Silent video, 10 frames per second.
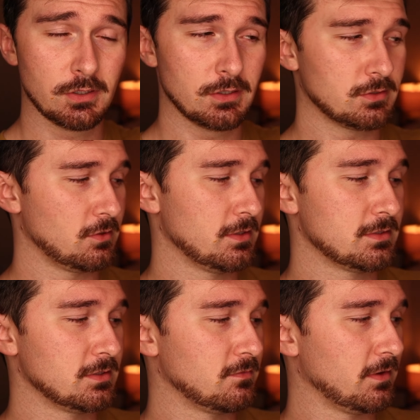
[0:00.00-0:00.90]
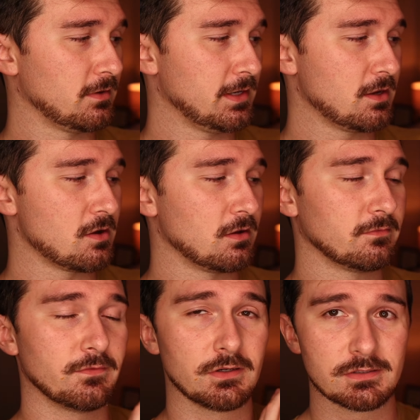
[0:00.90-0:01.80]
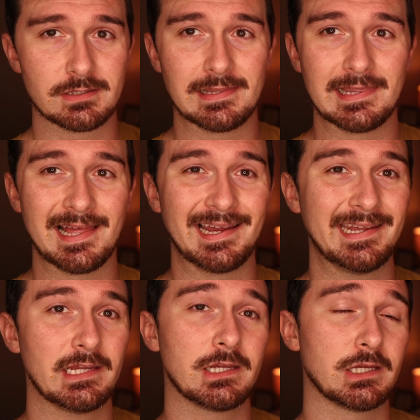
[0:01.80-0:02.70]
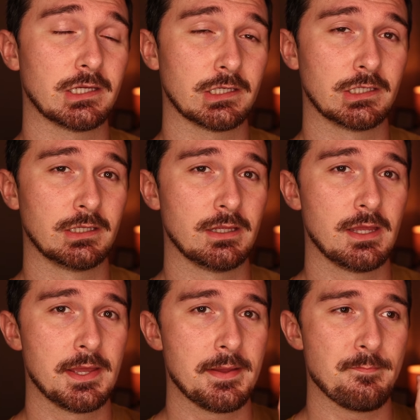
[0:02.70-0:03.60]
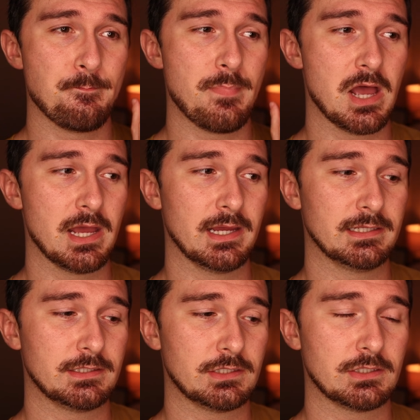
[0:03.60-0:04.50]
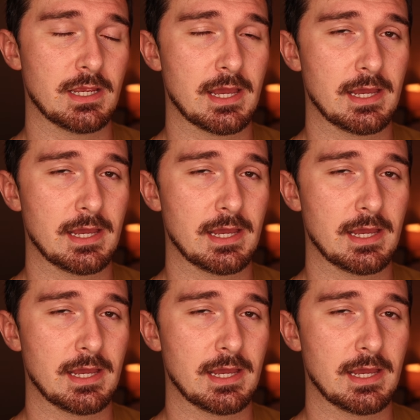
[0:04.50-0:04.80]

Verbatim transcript: So this is very Converse-like, but